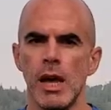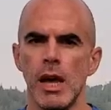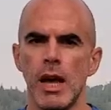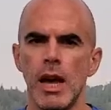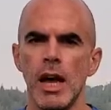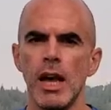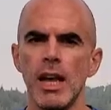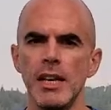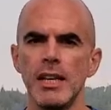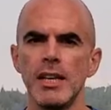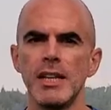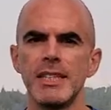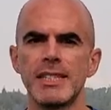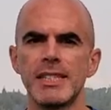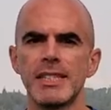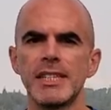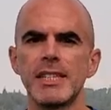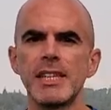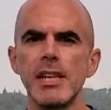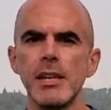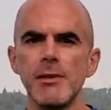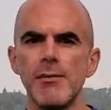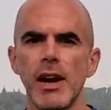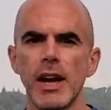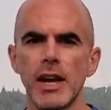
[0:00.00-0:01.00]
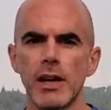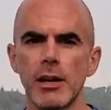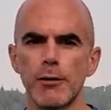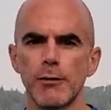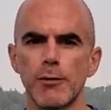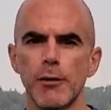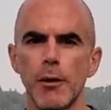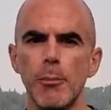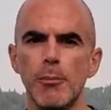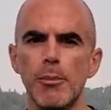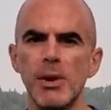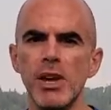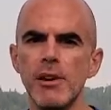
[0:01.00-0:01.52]
Hey, it's Steve Eckert
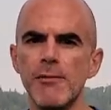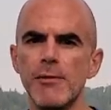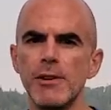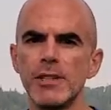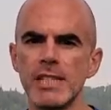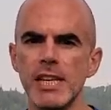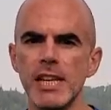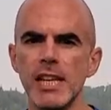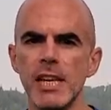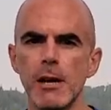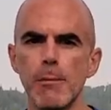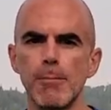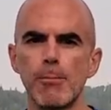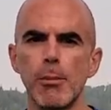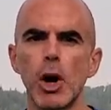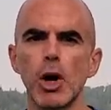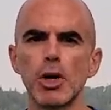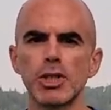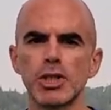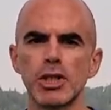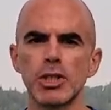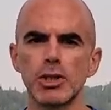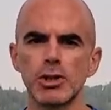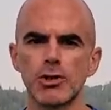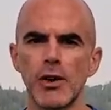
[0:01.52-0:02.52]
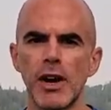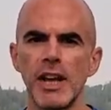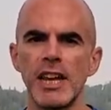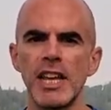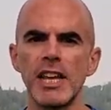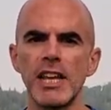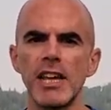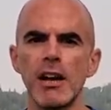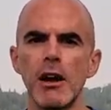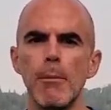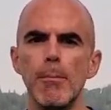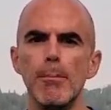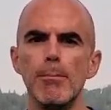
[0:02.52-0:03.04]
from Peak Physique Personal
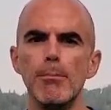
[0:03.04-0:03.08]
Training,